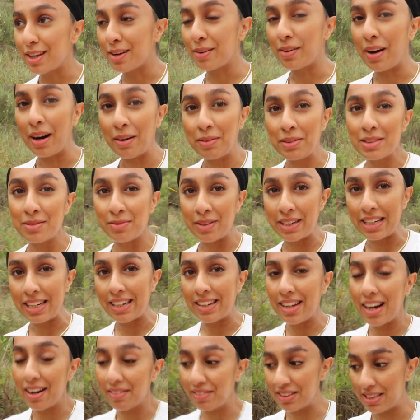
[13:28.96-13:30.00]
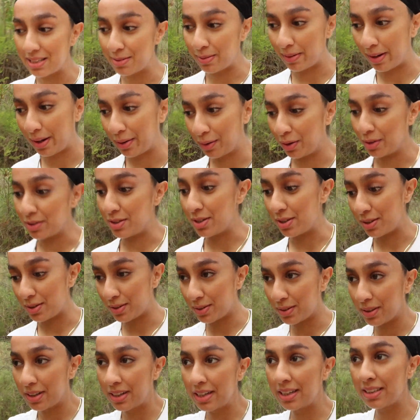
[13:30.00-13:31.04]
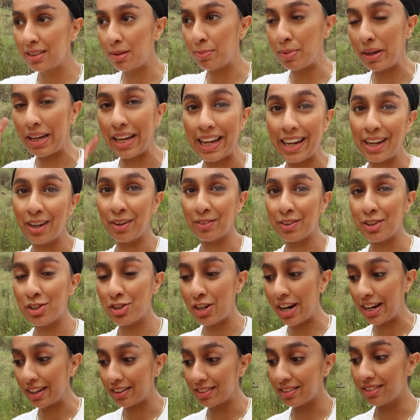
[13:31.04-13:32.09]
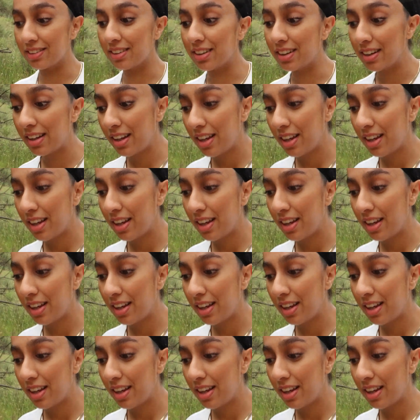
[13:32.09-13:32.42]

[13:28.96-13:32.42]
So I was really nervous when I got to the beginning of the trail